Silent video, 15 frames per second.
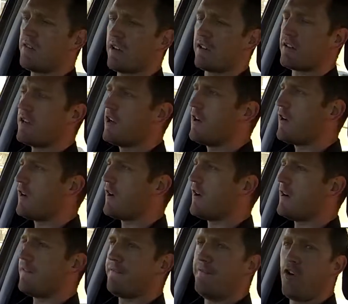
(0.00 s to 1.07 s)
got
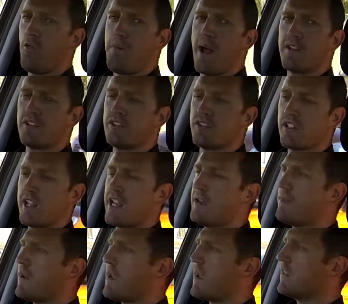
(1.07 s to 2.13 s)
4 passenger
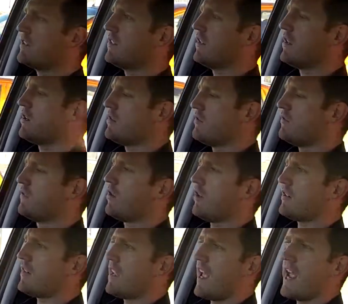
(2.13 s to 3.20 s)
airbags, you've got
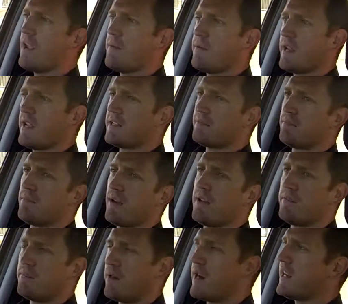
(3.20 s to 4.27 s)
ABS
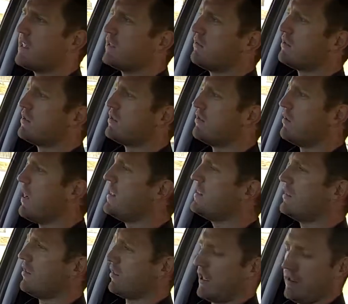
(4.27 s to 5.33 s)
brakes, which is your
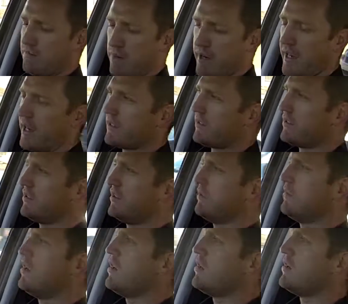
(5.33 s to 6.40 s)
anti-locking braking system,
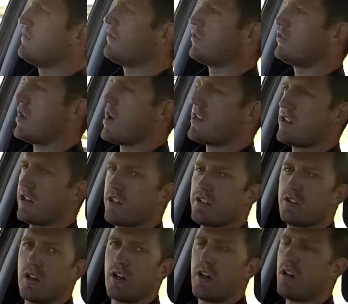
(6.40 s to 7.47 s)
you've got traction
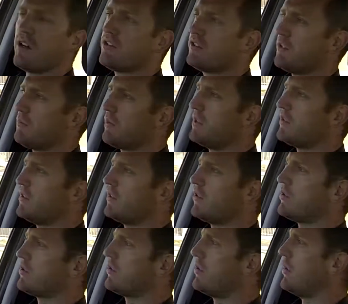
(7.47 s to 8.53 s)
control, stability
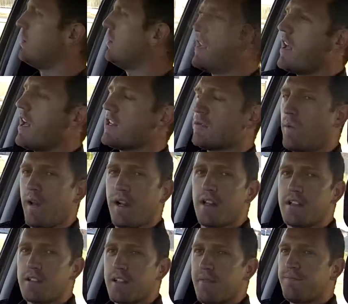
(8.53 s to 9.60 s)
control, as well
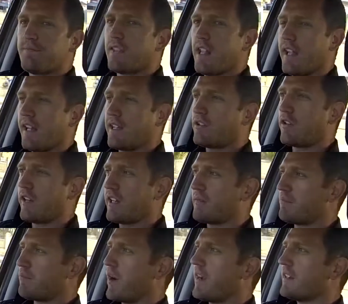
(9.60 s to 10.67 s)
as electronic
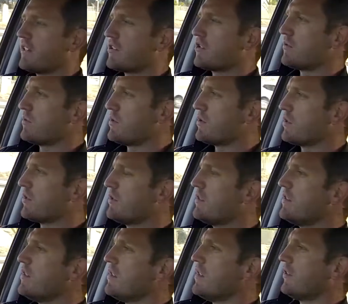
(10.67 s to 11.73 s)
brake distribution.
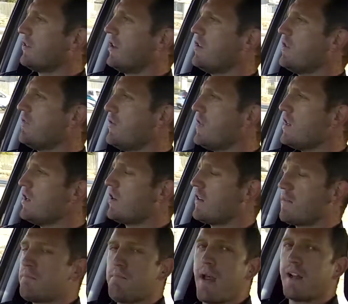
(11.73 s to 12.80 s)
So you've really got a
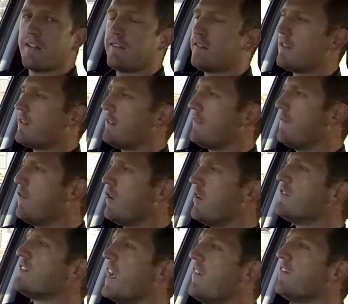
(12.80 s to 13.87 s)
packed full of
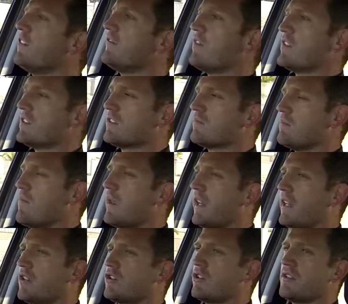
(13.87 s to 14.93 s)
safety features,
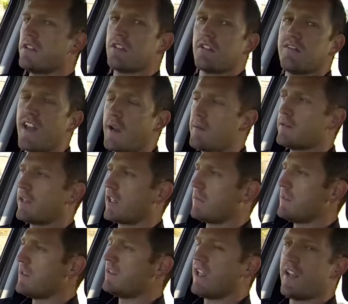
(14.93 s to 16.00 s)
making sure that your family is going to
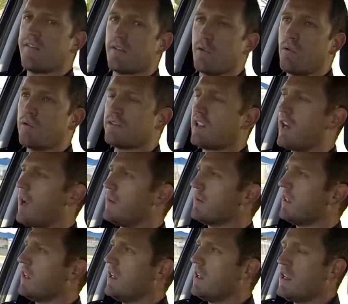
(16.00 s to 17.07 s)
be safe at all times.
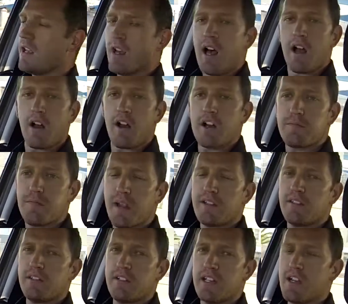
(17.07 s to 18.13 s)
A lot of space
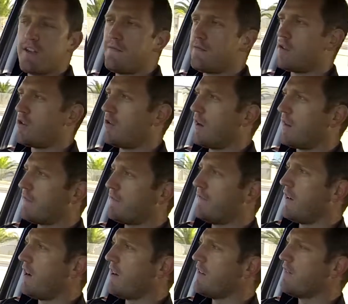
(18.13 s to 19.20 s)
in here for around
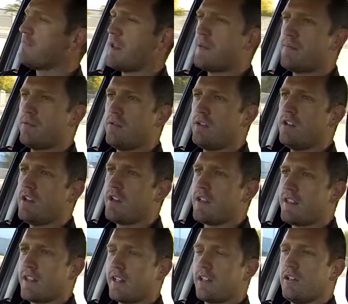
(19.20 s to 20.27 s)
5 people,
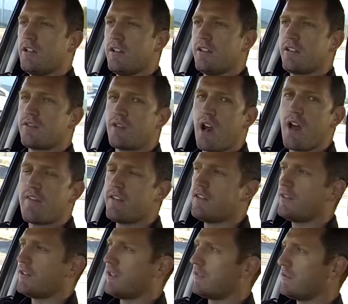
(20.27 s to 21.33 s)
including the driver,
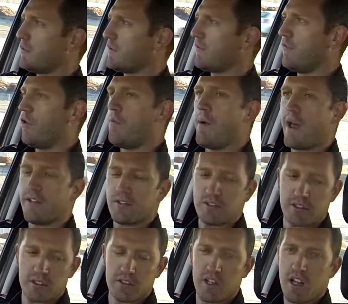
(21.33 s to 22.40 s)
so that's with 4
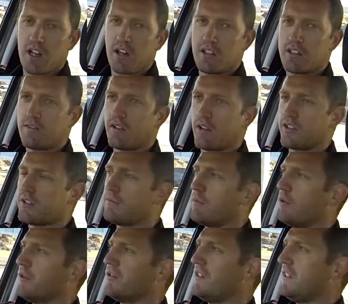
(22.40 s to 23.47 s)
passengers, because you've got a
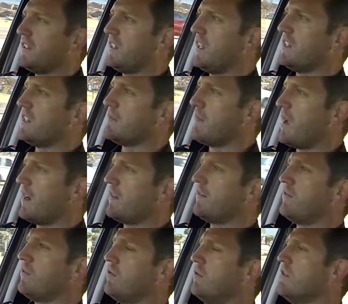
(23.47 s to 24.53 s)
small seat there in the back
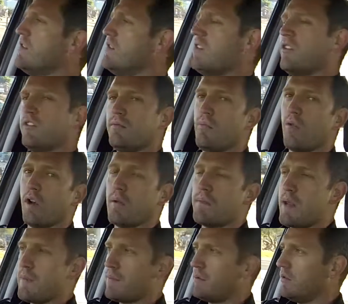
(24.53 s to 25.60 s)
for smaller
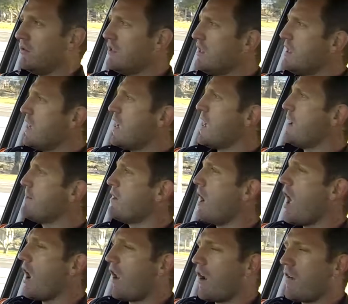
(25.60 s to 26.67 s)
people.
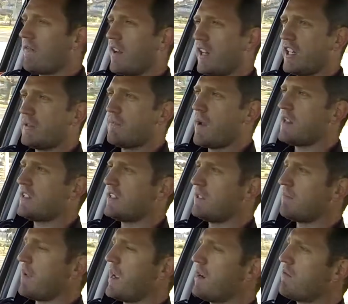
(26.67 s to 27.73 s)
A lot of luggage space in the
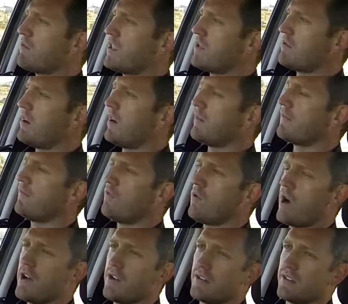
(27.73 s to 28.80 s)
back with around
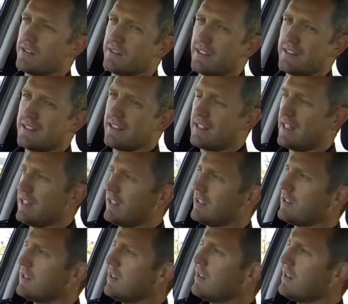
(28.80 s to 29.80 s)
460 litres